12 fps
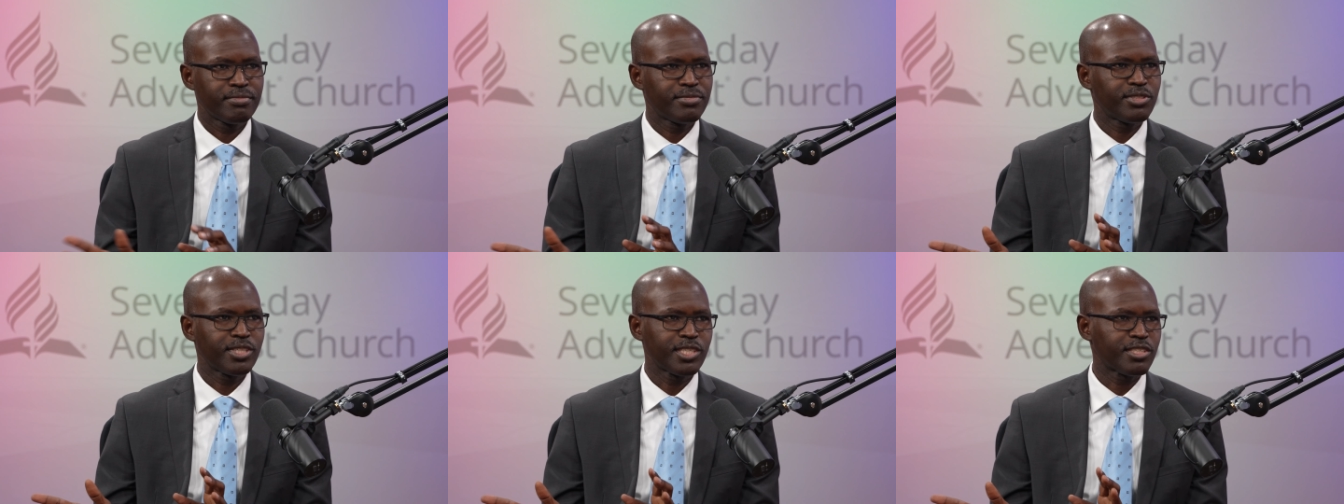
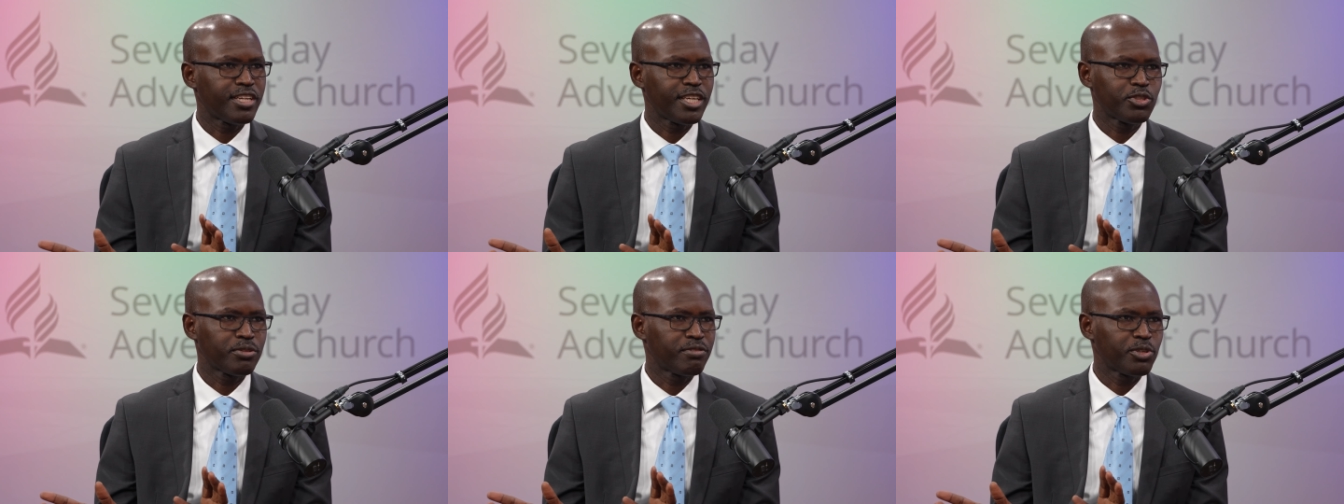six
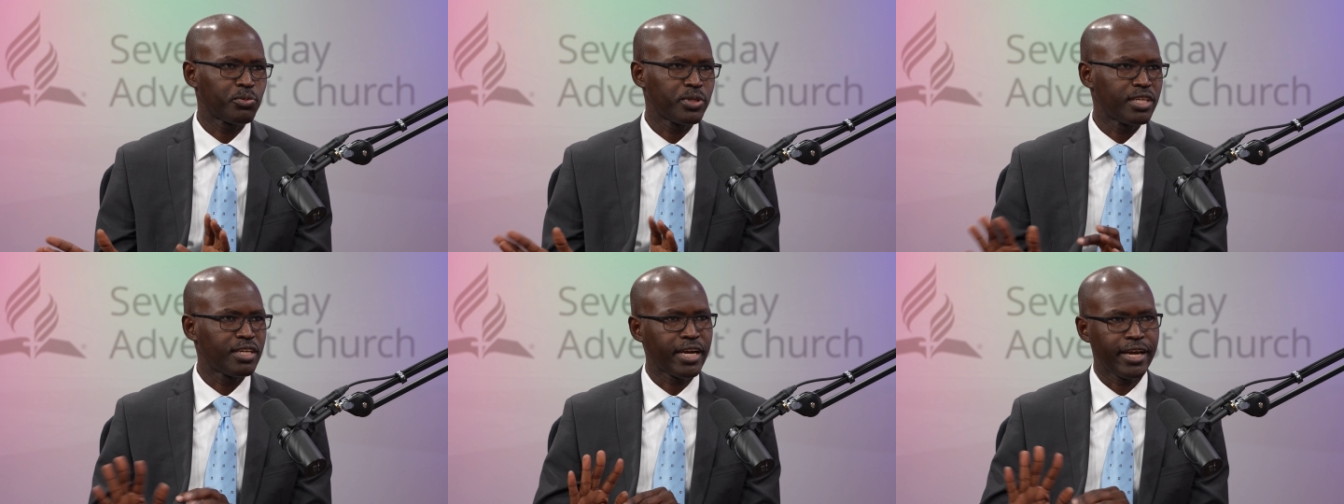days of the
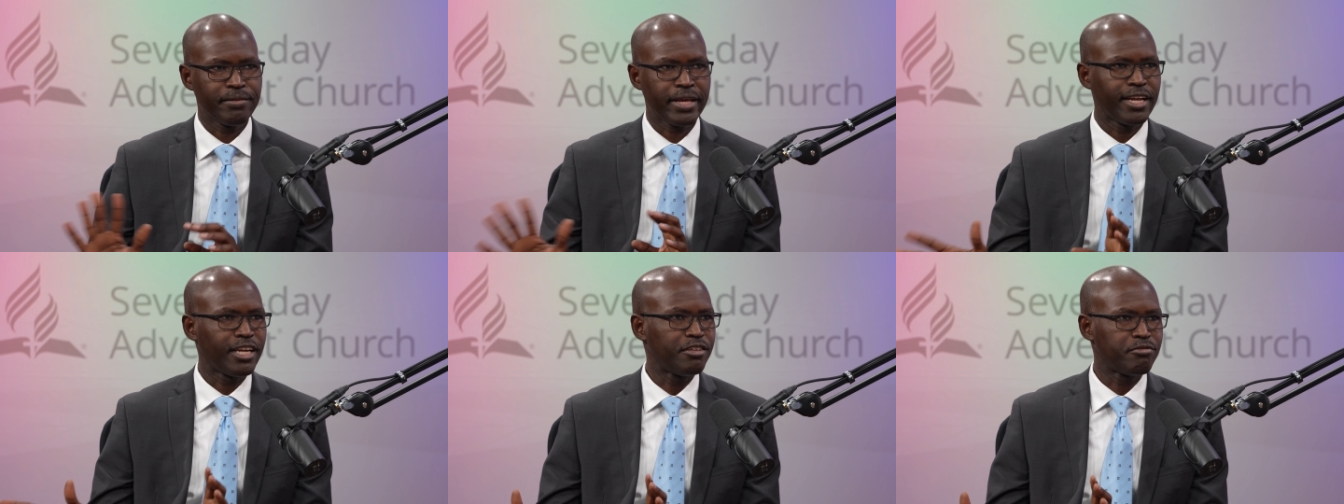week I,
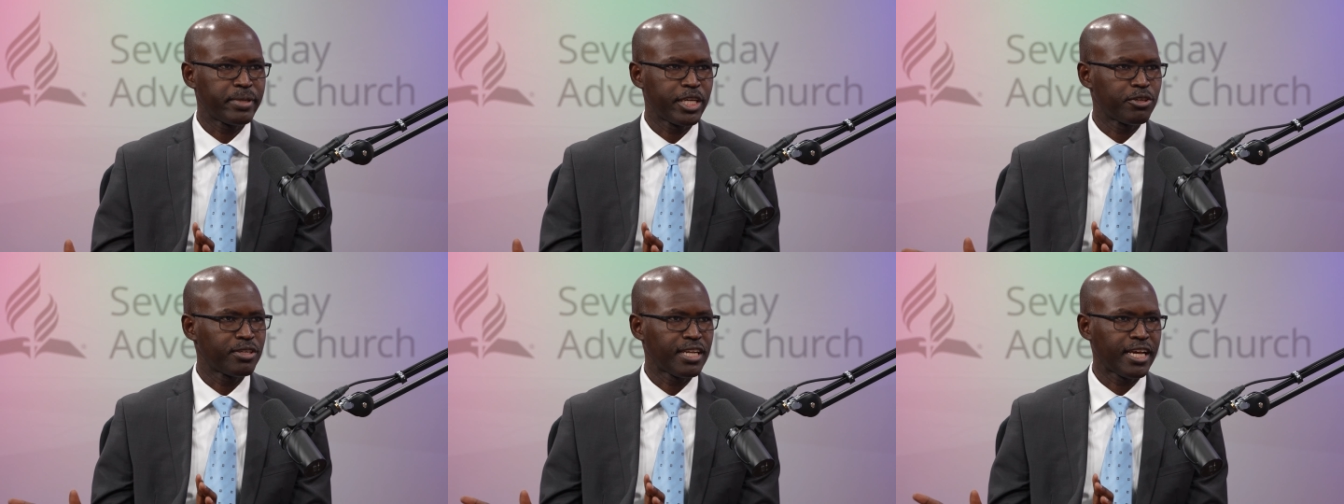I live my
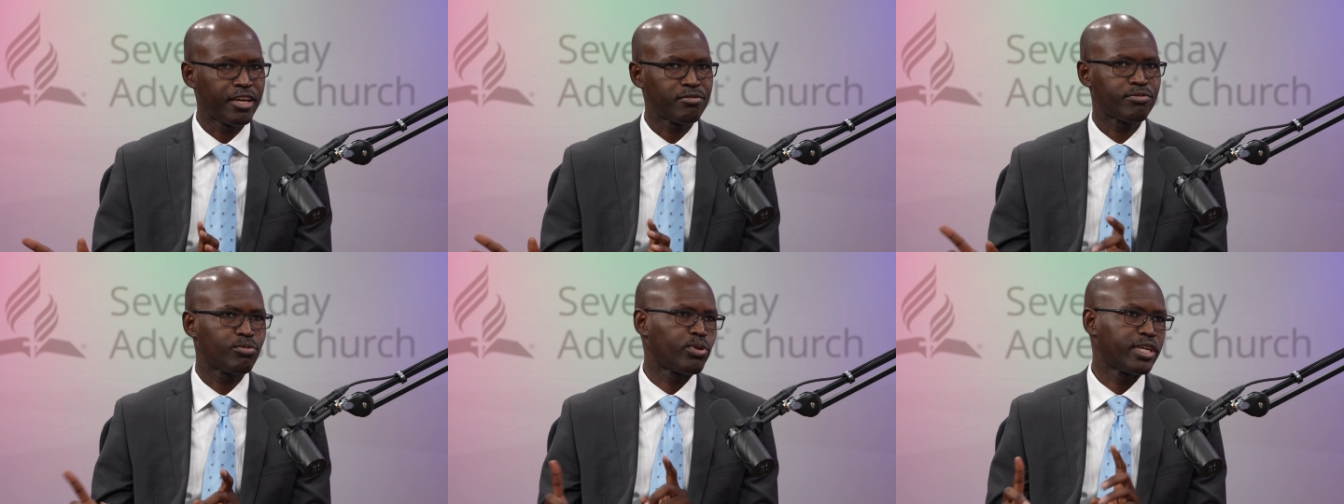own
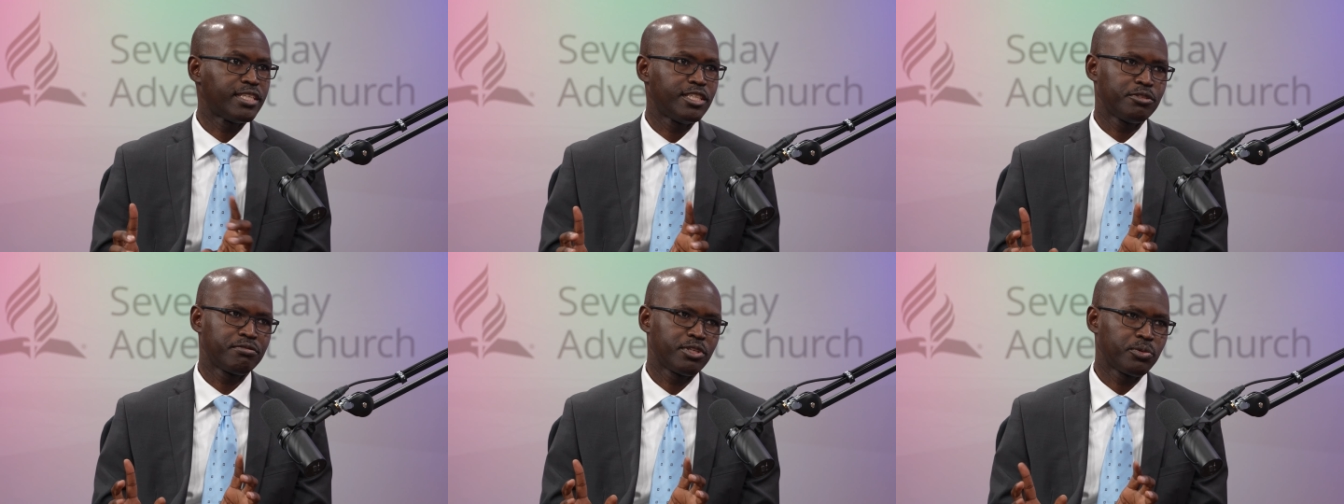life one day
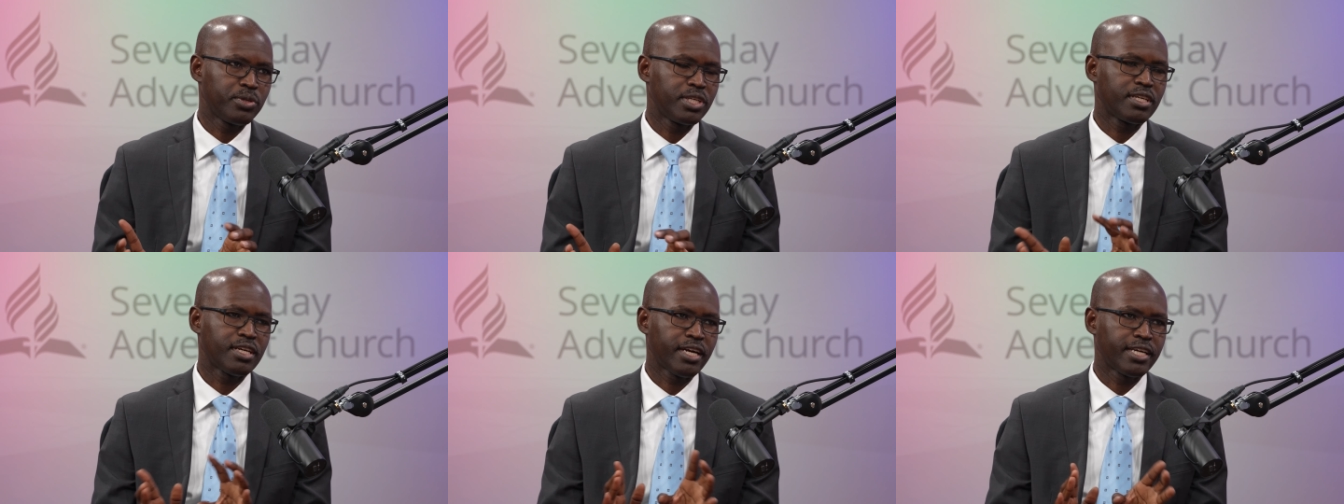of the
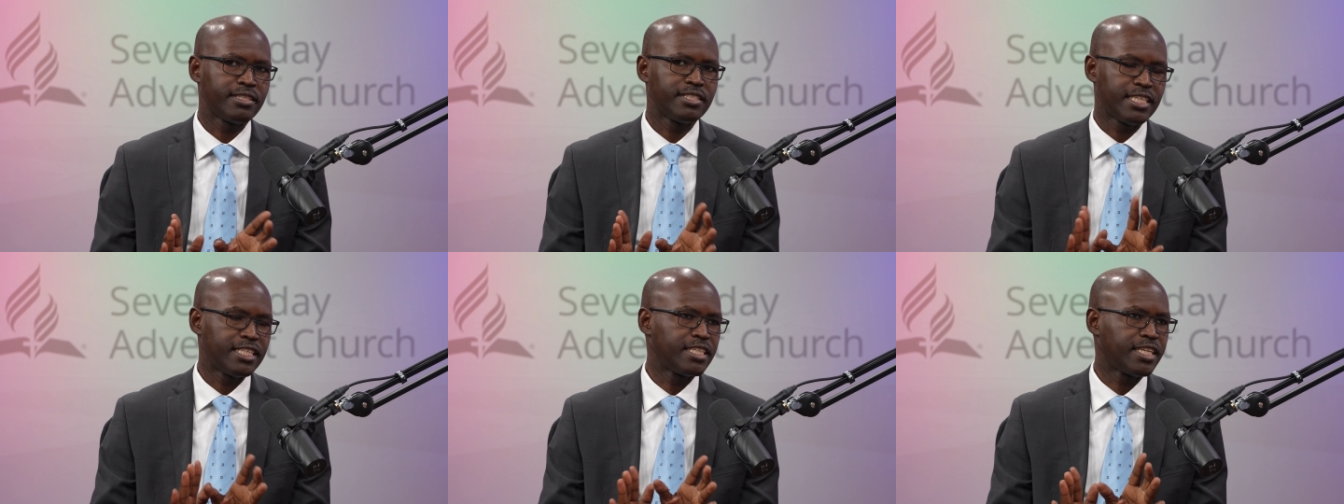week i
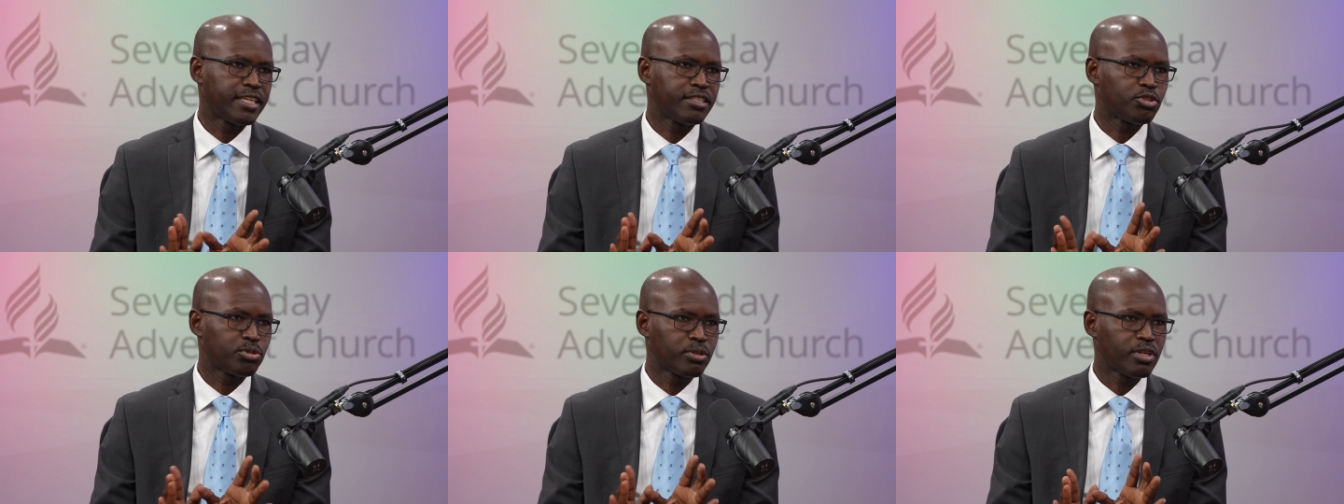dedicate
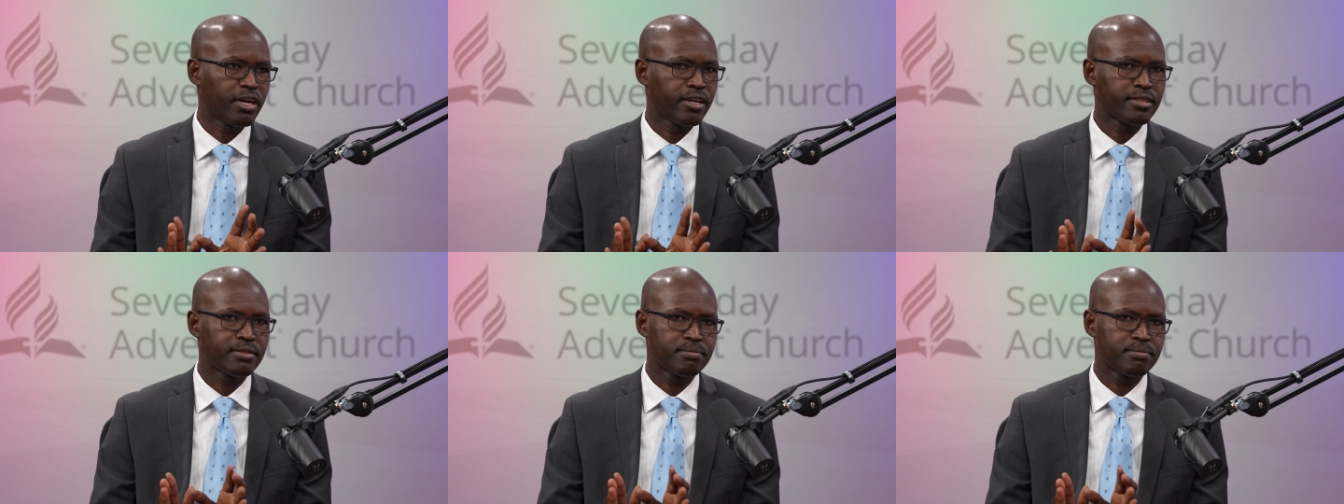to god